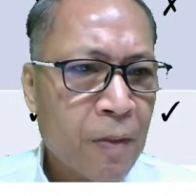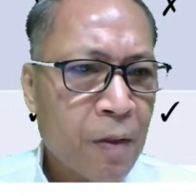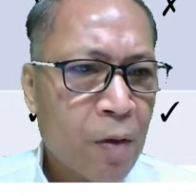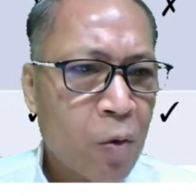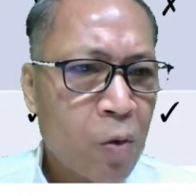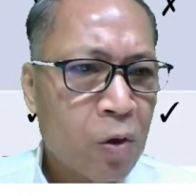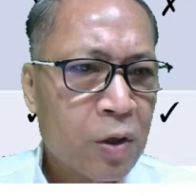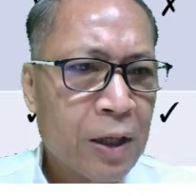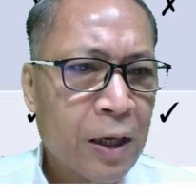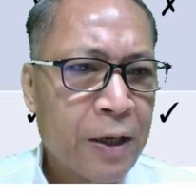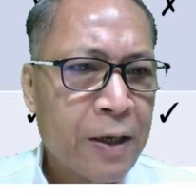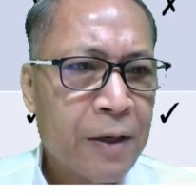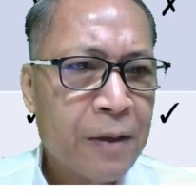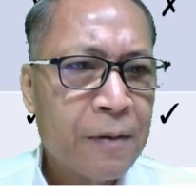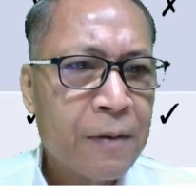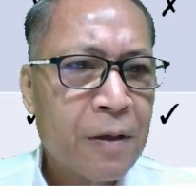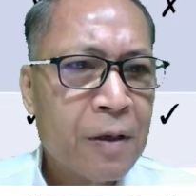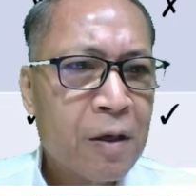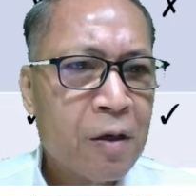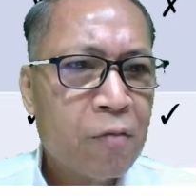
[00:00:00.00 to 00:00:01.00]
it
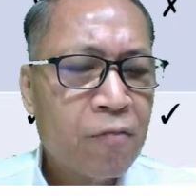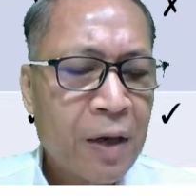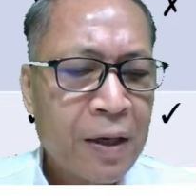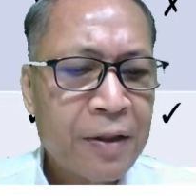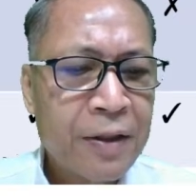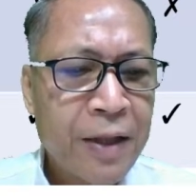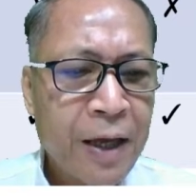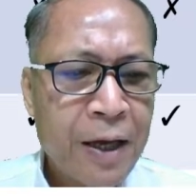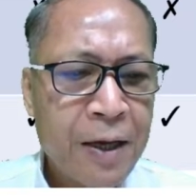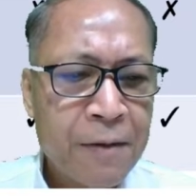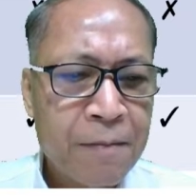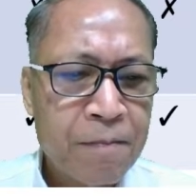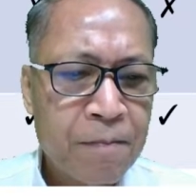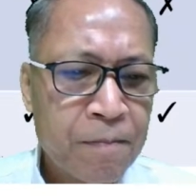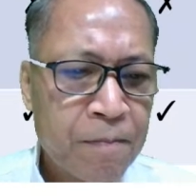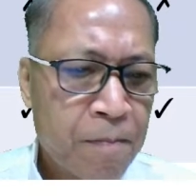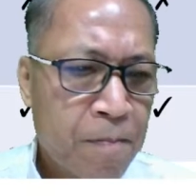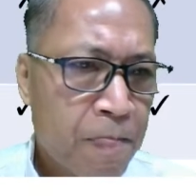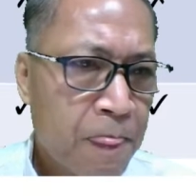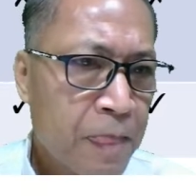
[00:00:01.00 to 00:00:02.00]
1 day
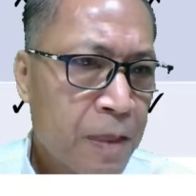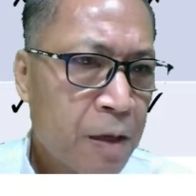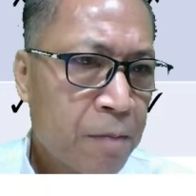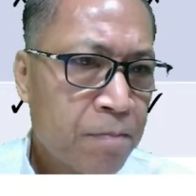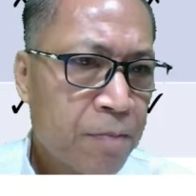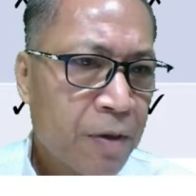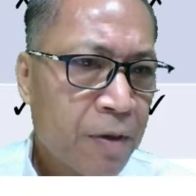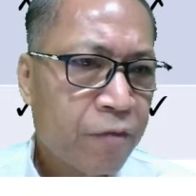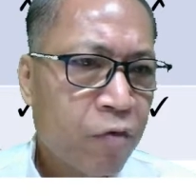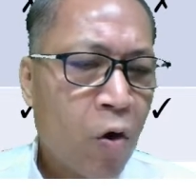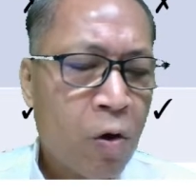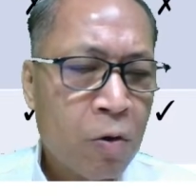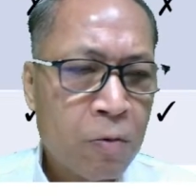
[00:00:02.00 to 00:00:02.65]
before.